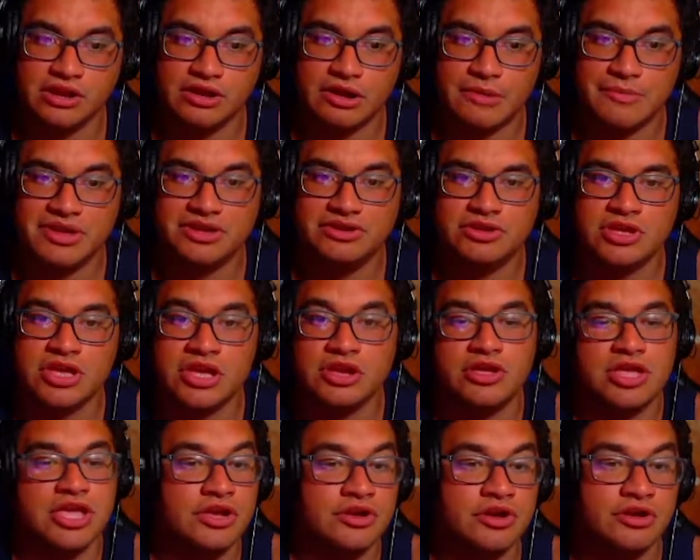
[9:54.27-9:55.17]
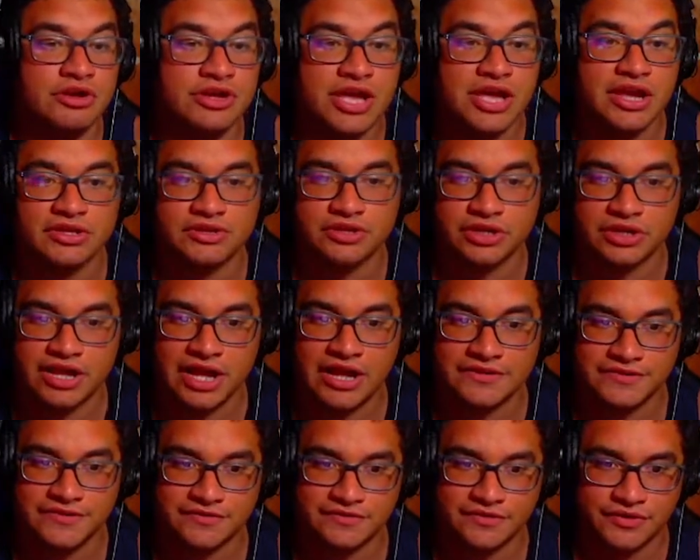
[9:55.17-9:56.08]
I mean, he could kick in the
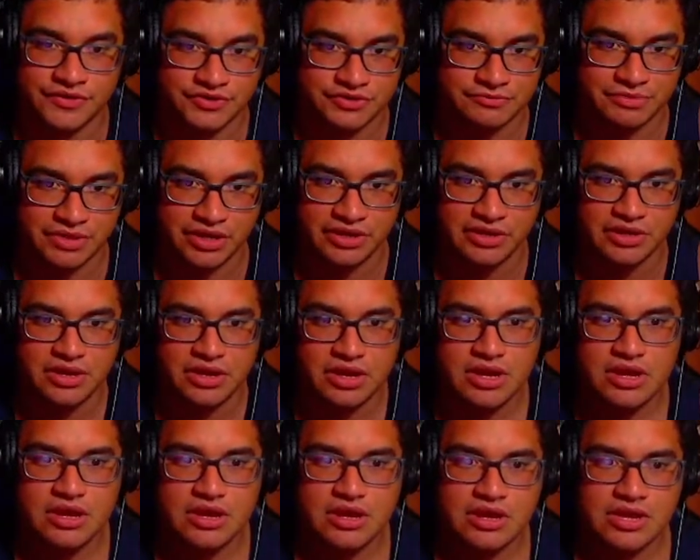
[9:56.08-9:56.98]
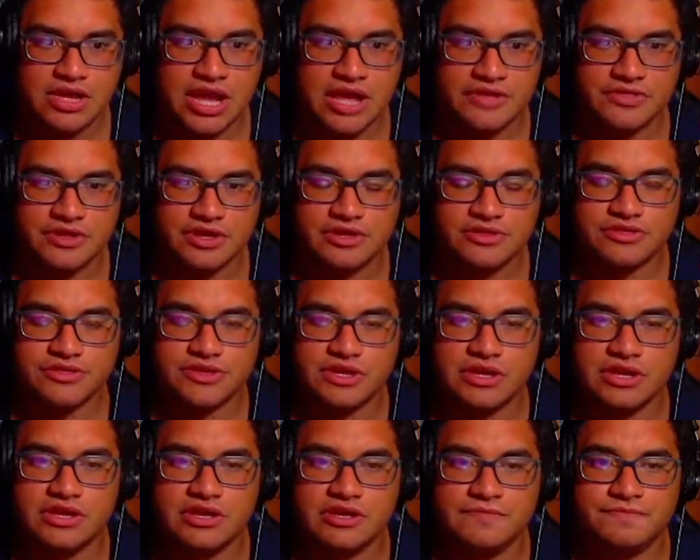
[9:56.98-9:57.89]
console version, but yeah,
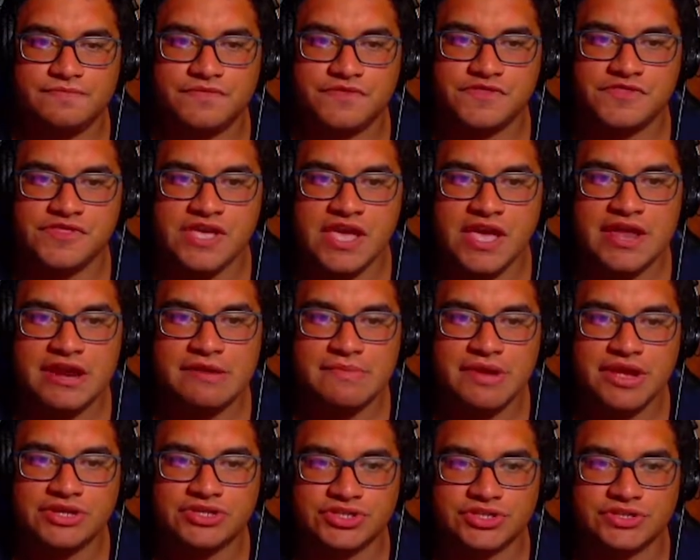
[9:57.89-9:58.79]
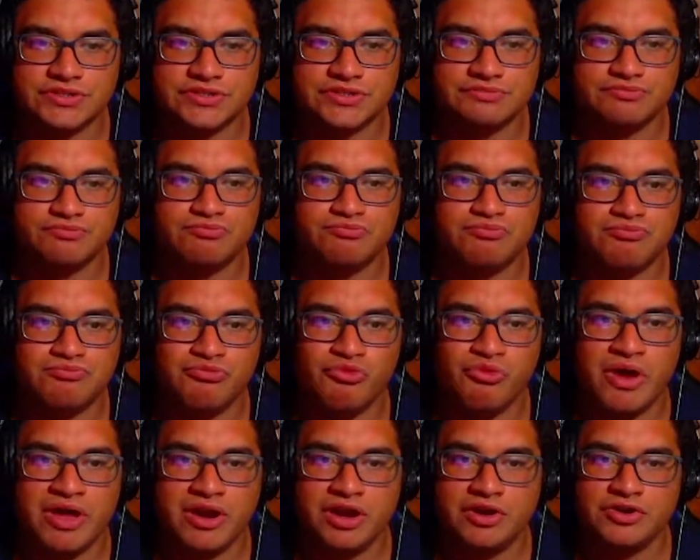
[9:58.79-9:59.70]
the animations
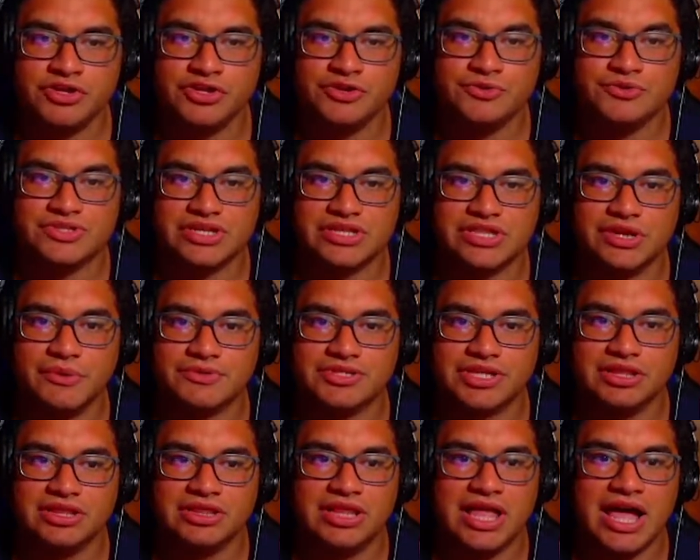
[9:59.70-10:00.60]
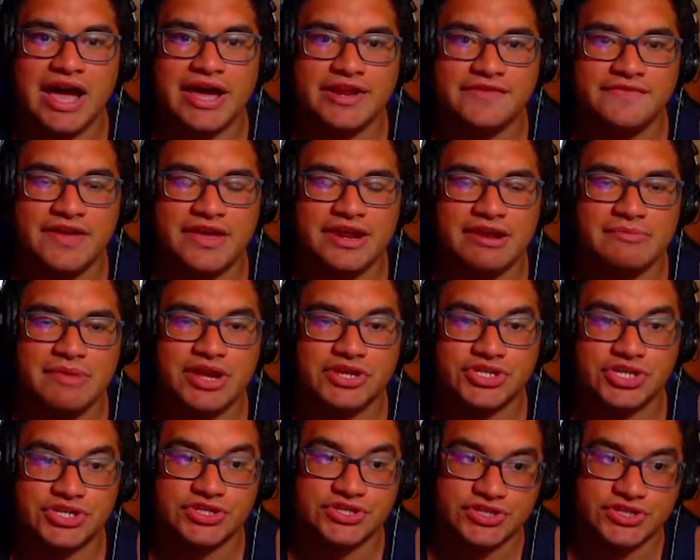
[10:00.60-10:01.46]
went unused, and there was a lot of animations.